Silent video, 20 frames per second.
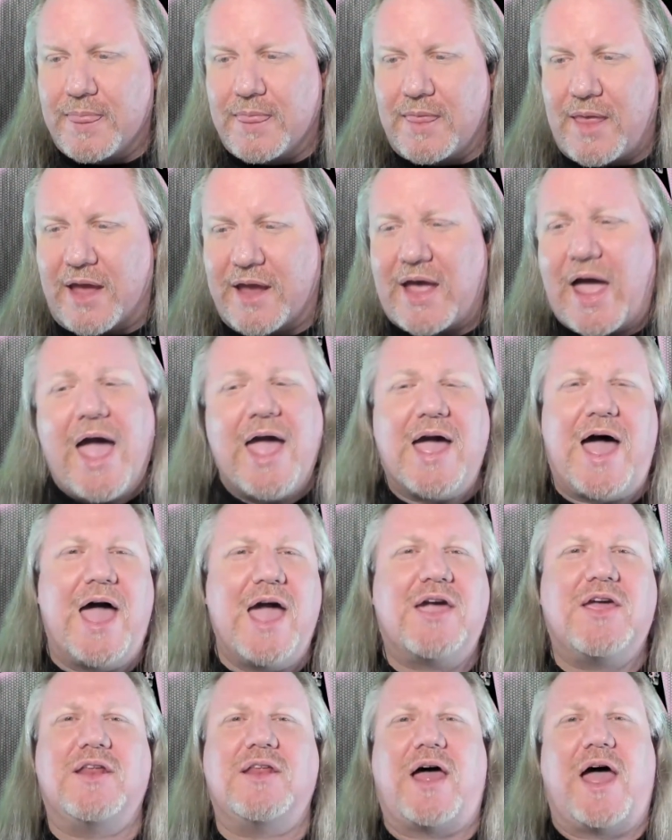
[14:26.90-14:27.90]
like,
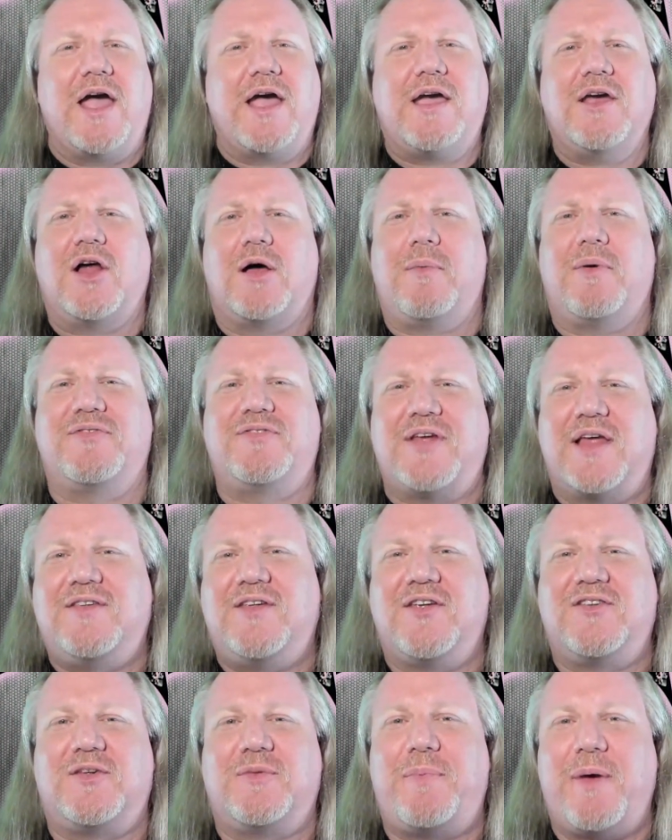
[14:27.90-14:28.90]
I could almost
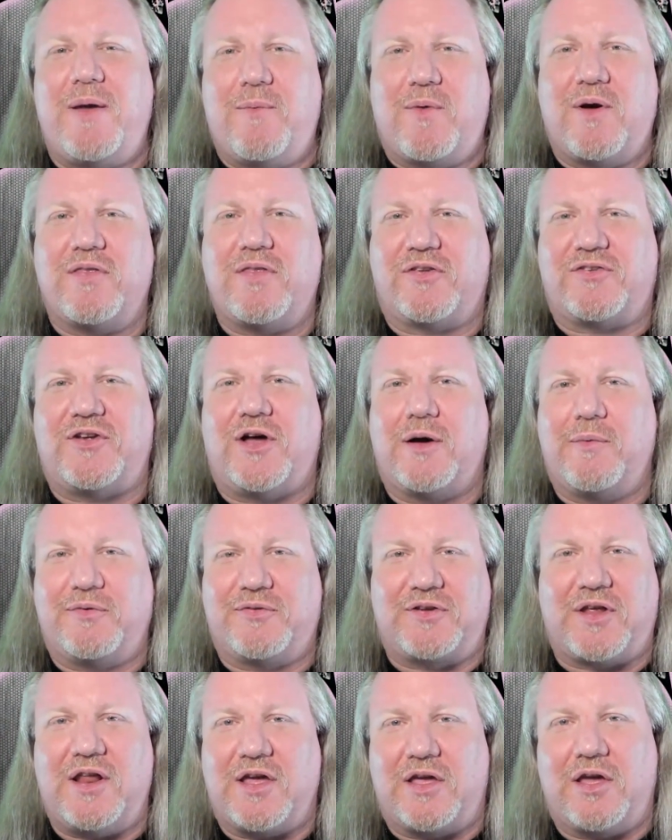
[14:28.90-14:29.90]
anticipate where the song
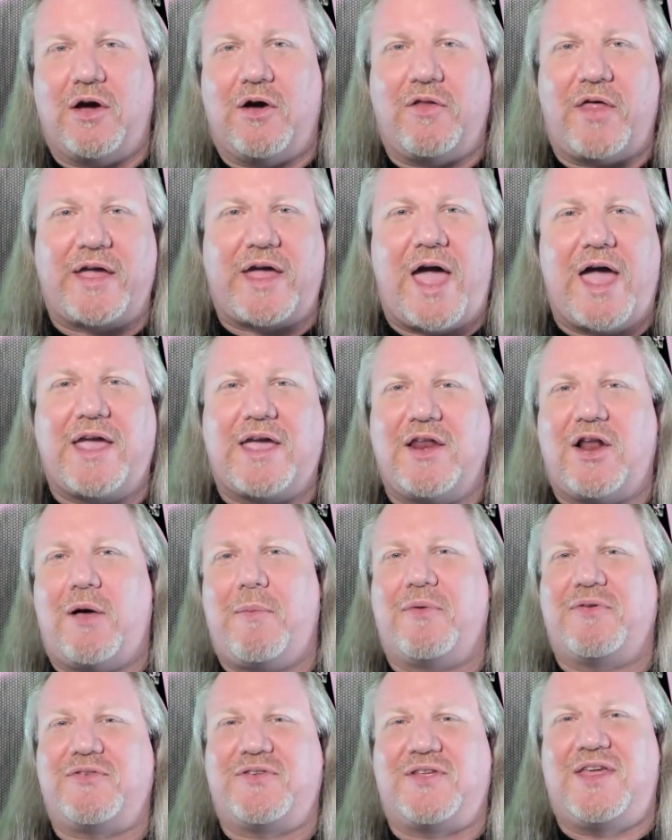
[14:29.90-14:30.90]
was going to go. Like, I could
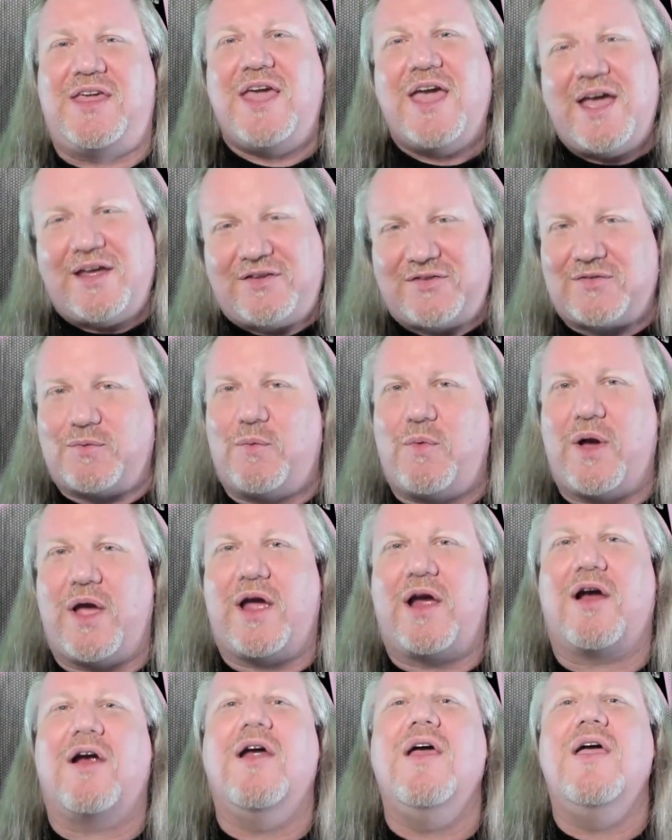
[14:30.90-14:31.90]
almost guess
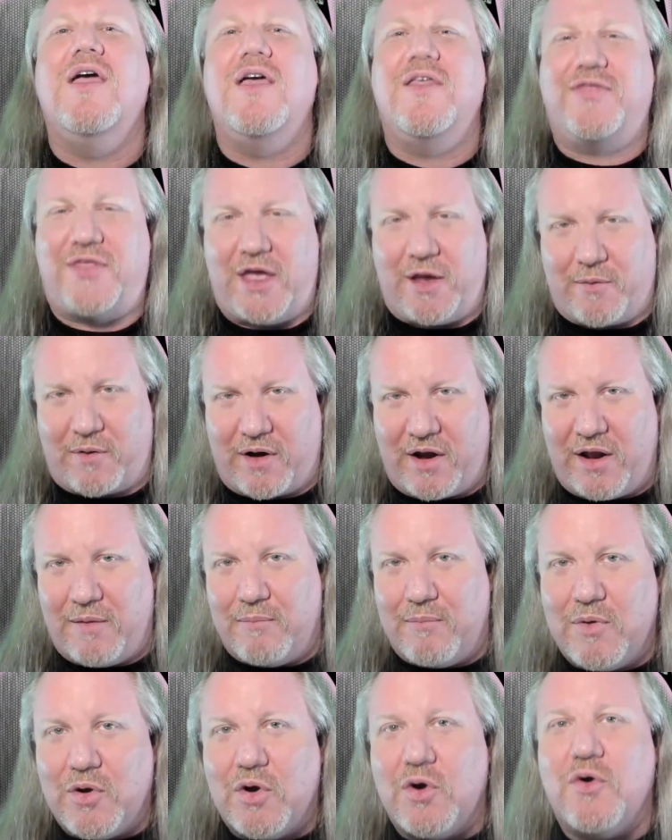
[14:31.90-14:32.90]
where they were going to
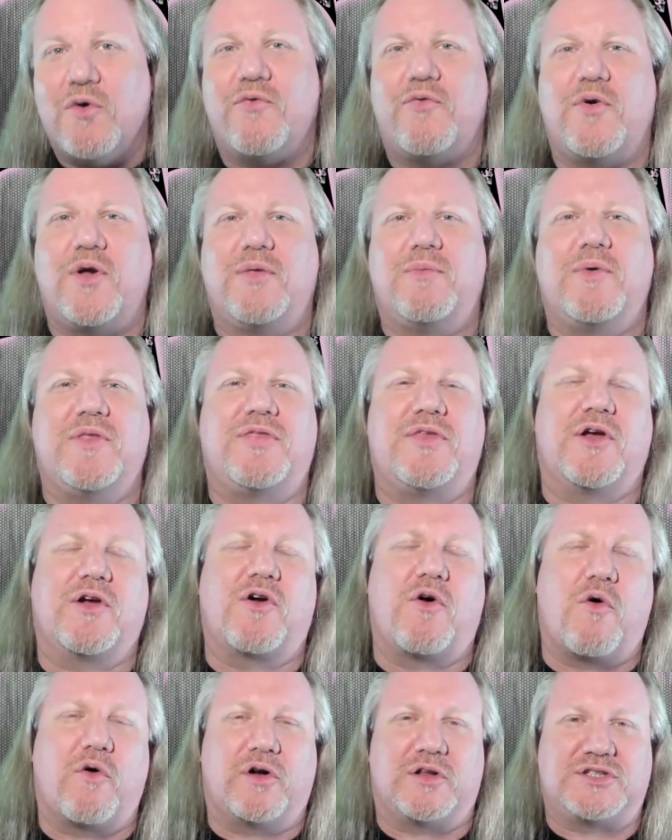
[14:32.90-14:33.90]
move with their
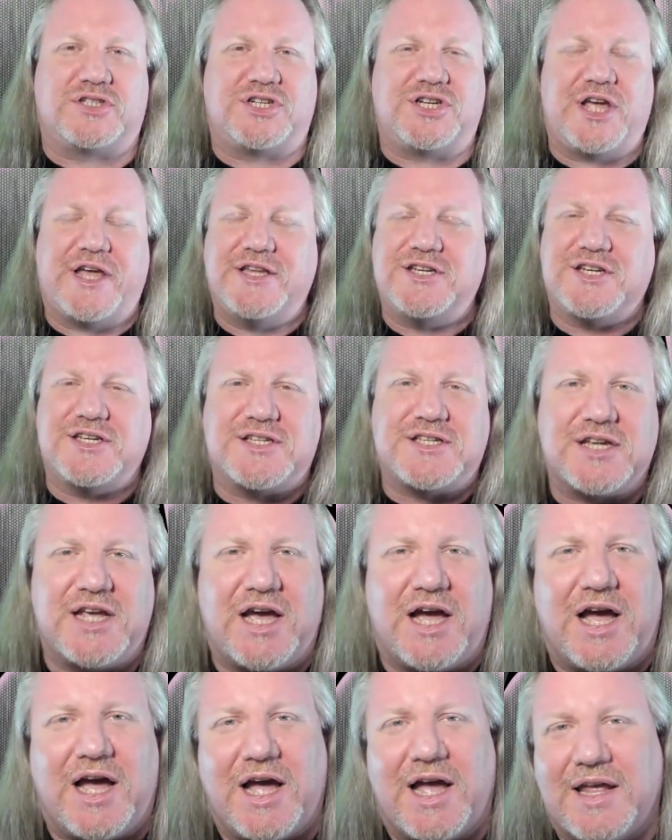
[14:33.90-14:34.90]
chordal changes.
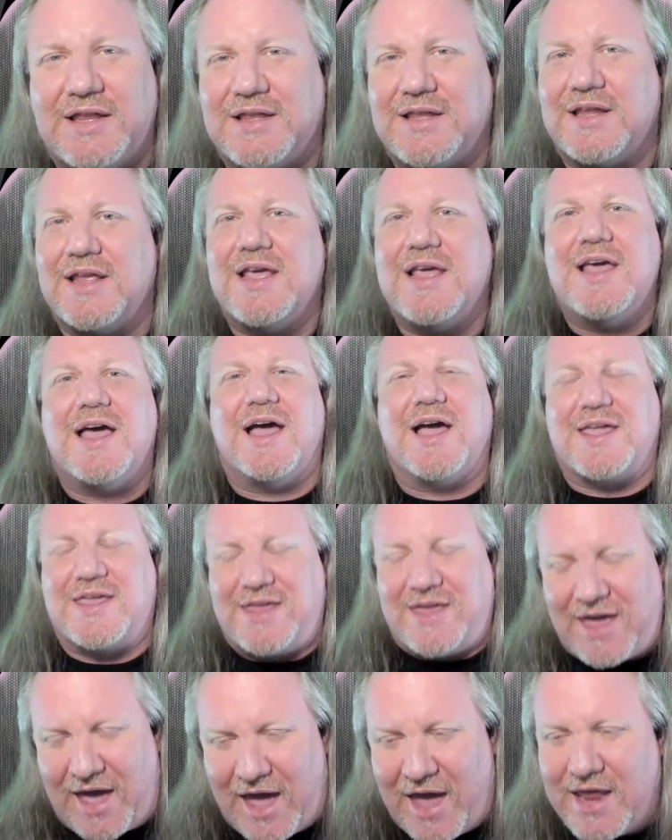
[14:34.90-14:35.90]

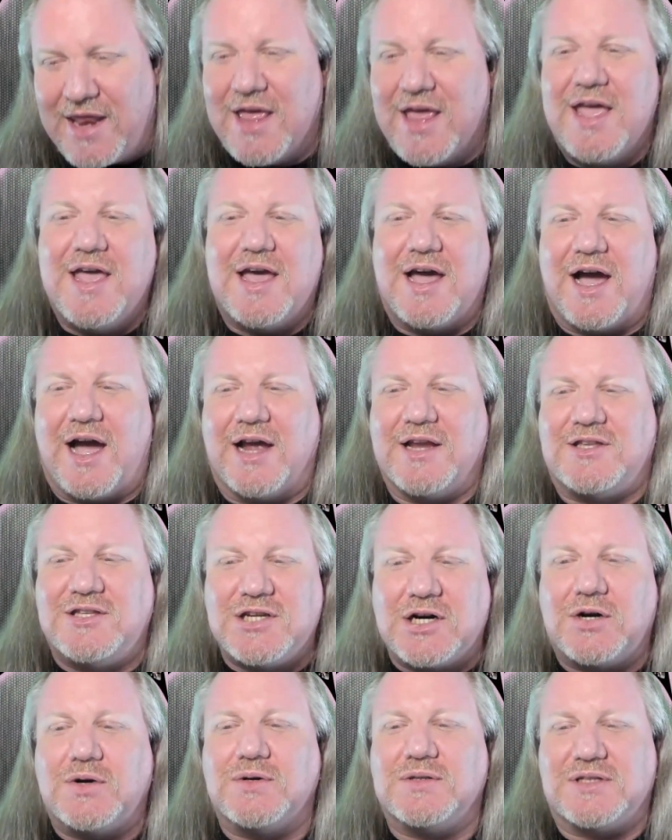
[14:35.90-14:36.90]
Again, I
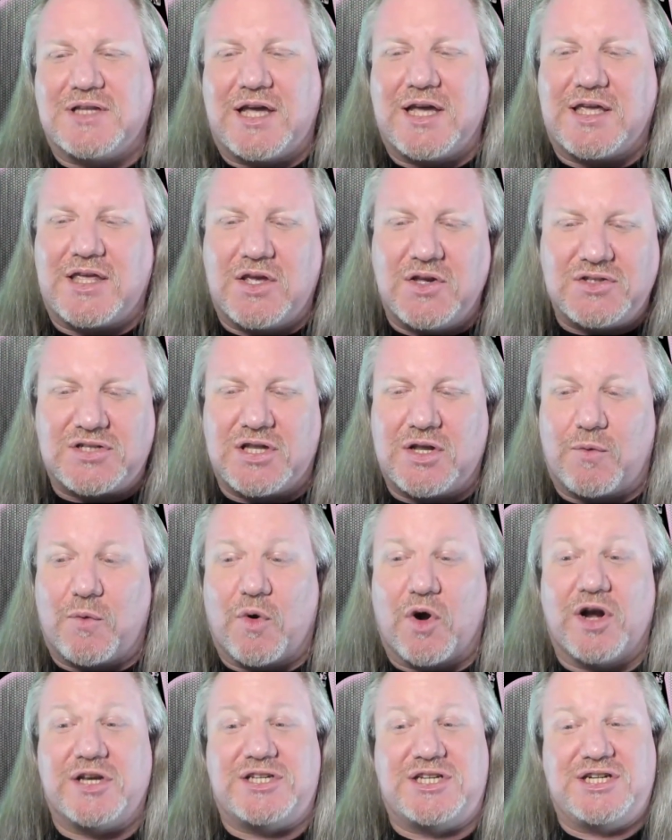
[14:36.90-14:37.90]
don't like using the
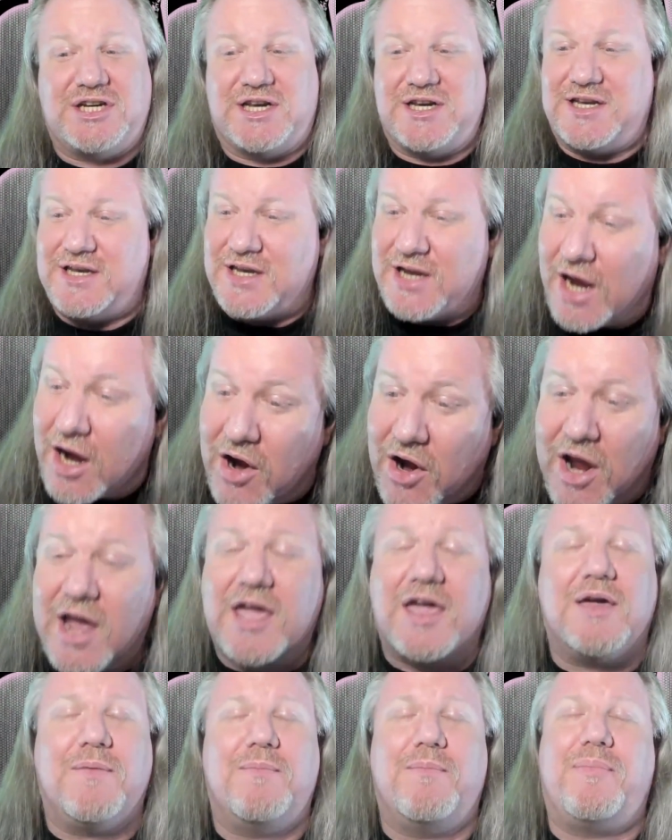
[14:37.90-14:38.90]
word
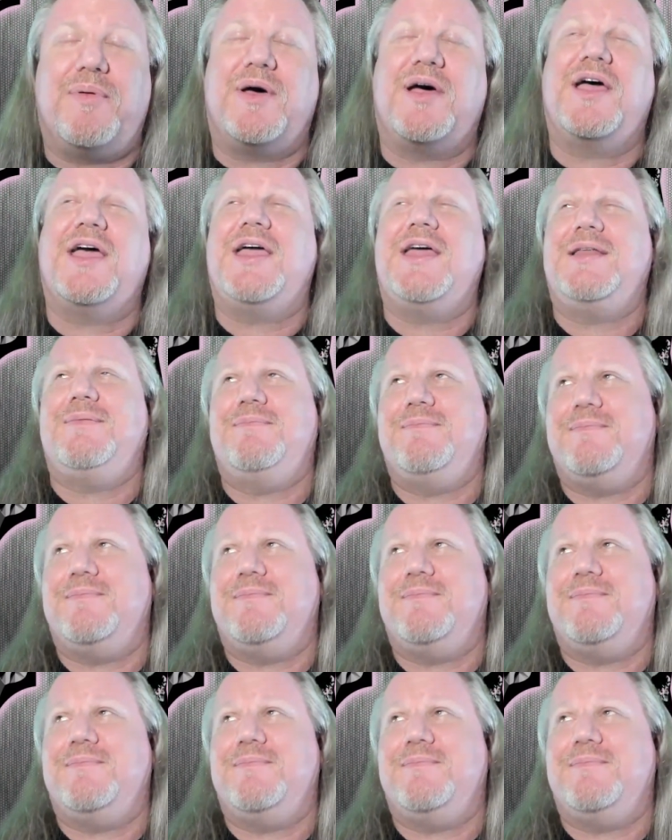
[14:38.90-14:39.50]
generic, but